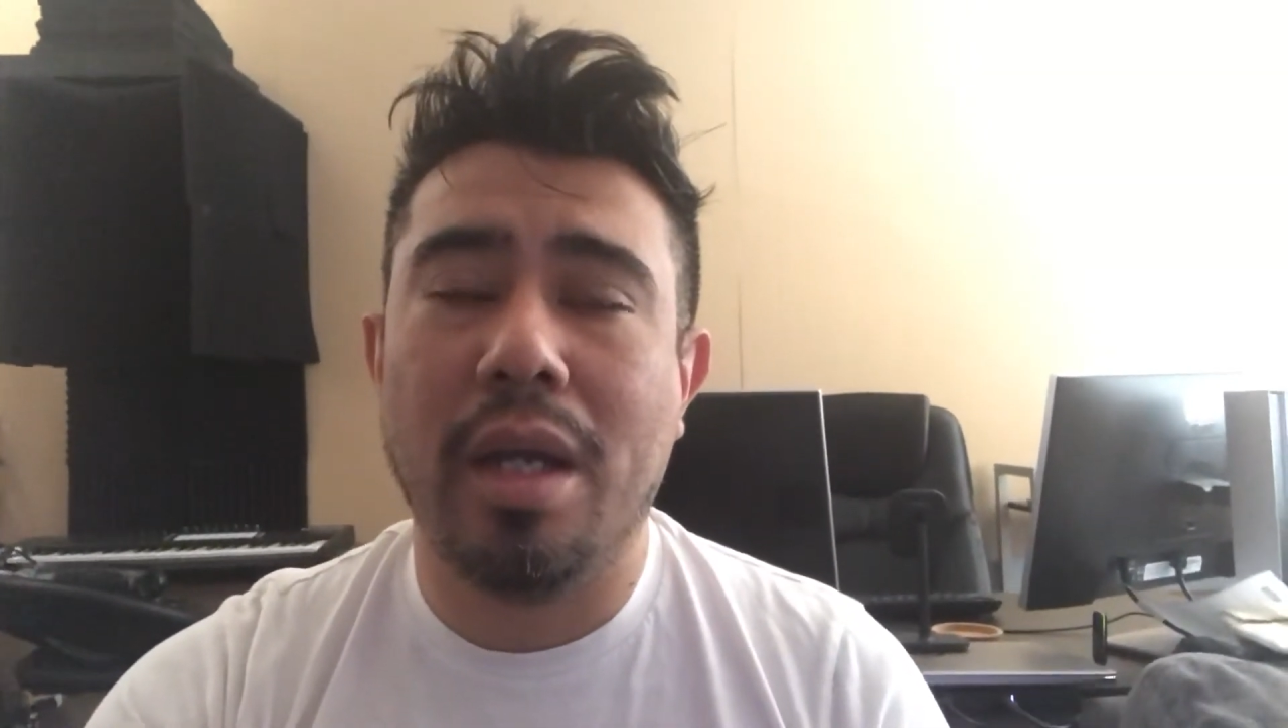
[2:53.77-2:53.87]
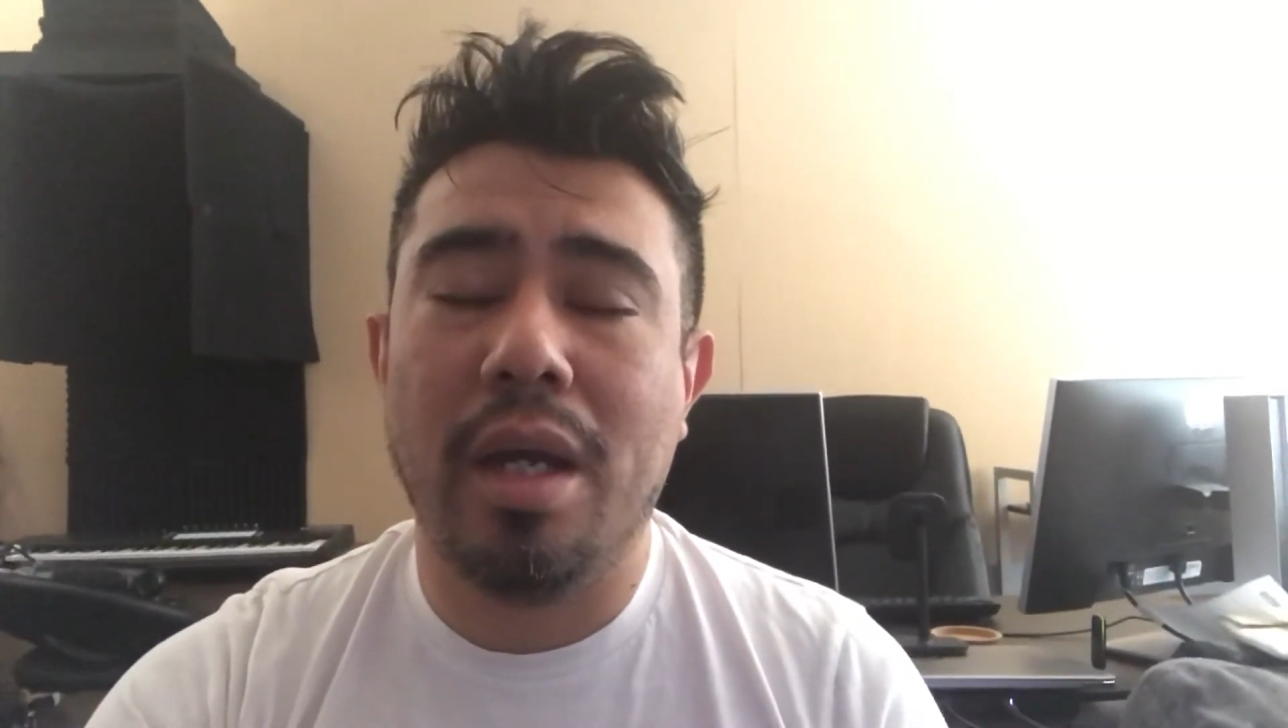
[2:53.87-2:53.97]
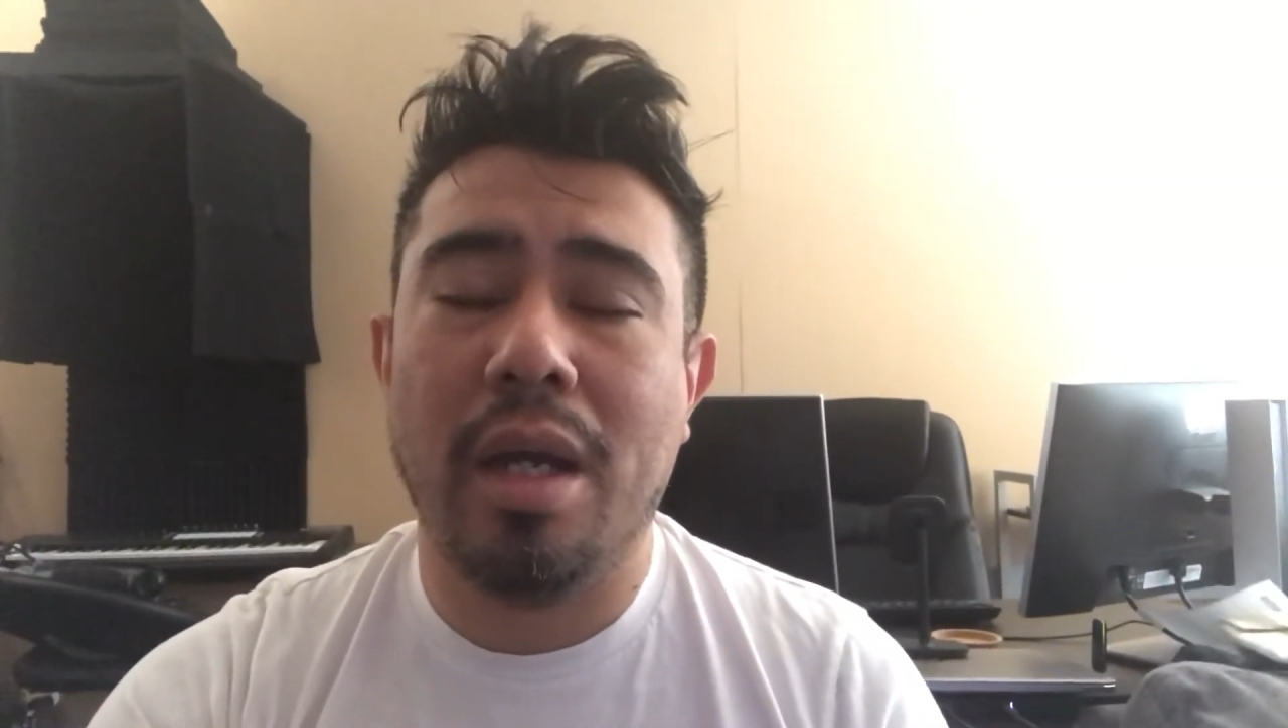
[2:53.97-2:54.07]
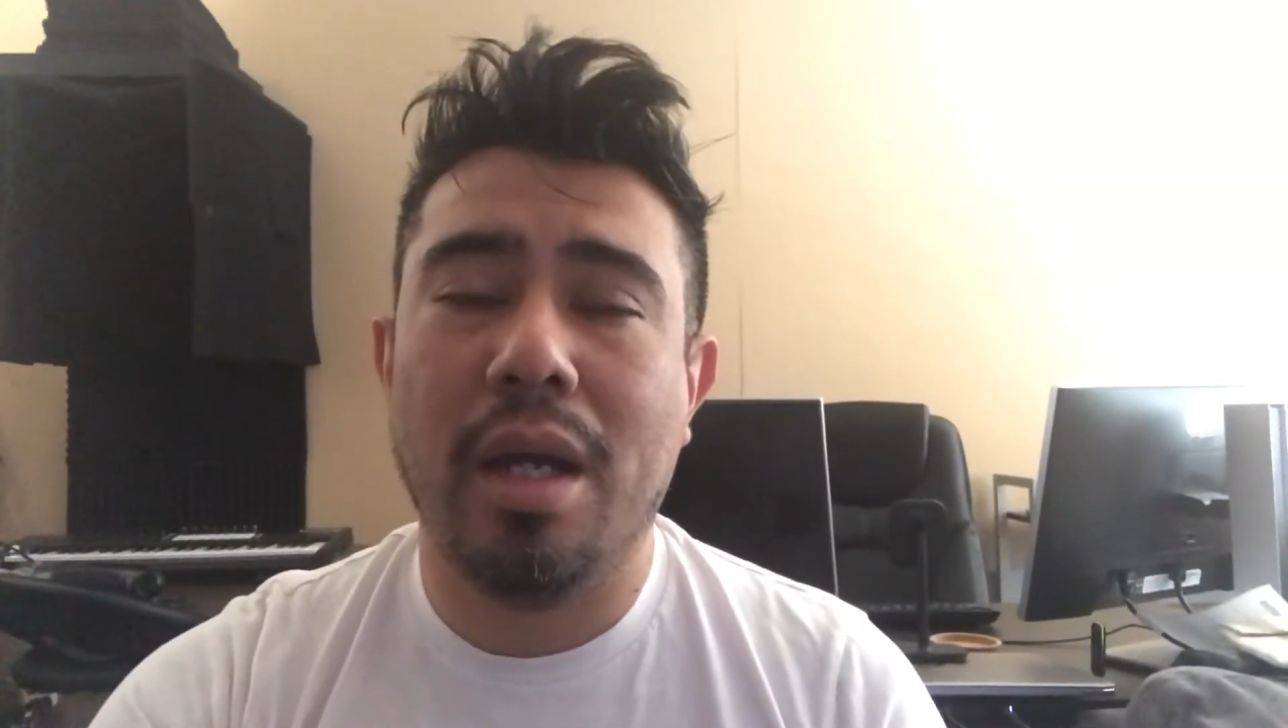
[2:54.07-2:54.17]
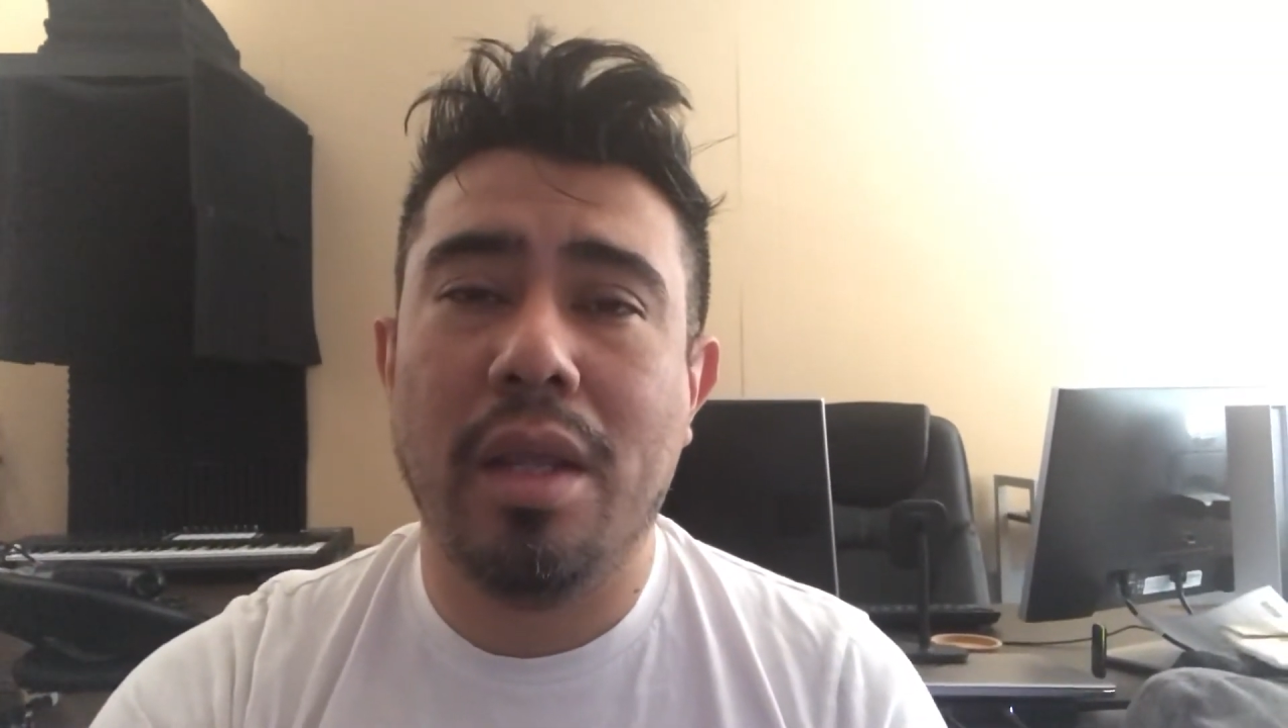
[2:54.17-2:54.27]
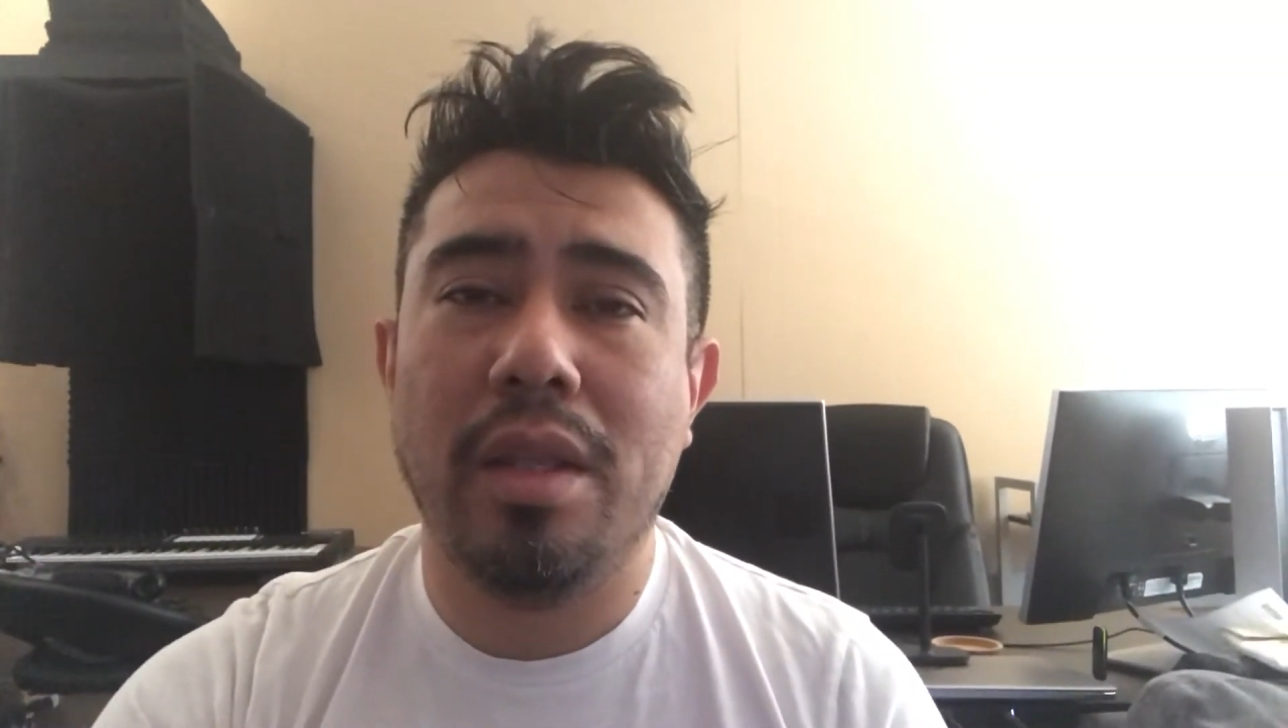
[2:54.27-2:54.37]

uh,